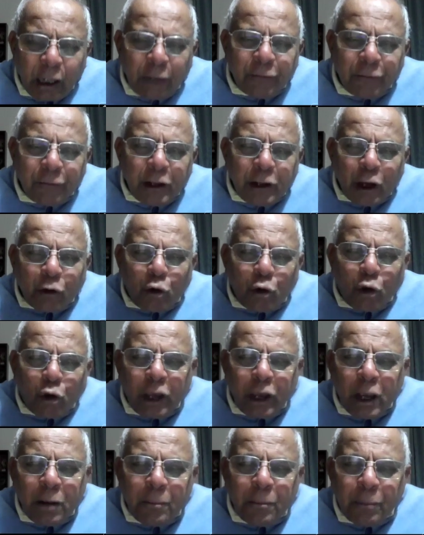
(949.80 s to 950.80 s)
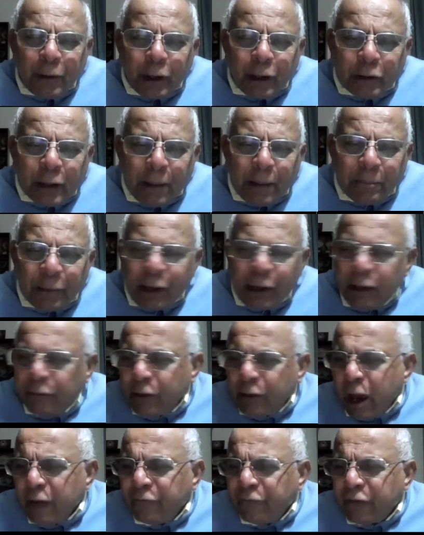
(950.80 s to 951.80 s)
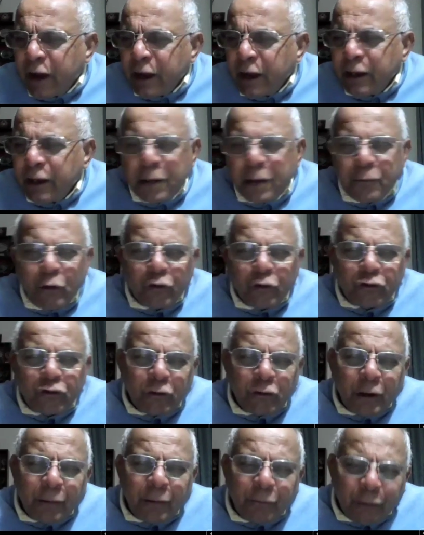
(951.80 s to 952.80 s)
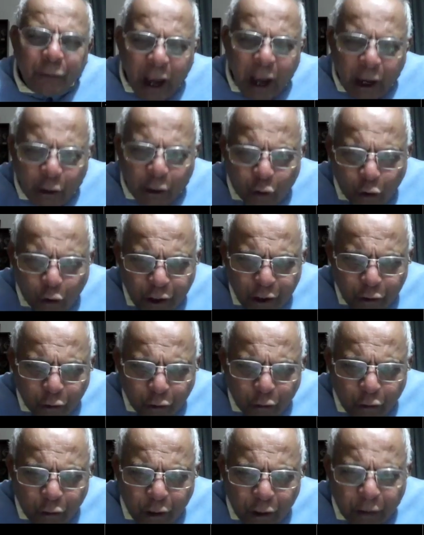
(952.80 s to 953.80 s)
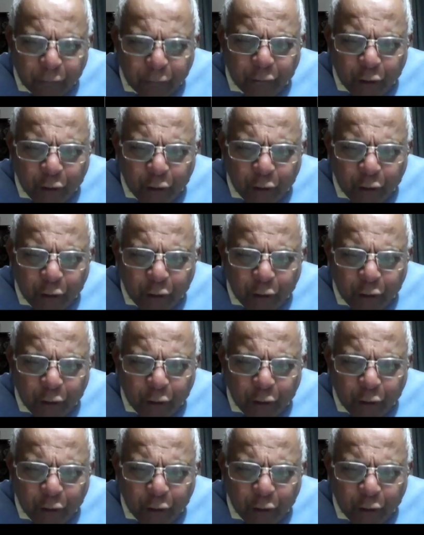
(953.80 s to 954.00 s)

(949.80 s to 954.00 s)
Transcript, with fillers: Even the Korean companies, I find that most of them, when I go into,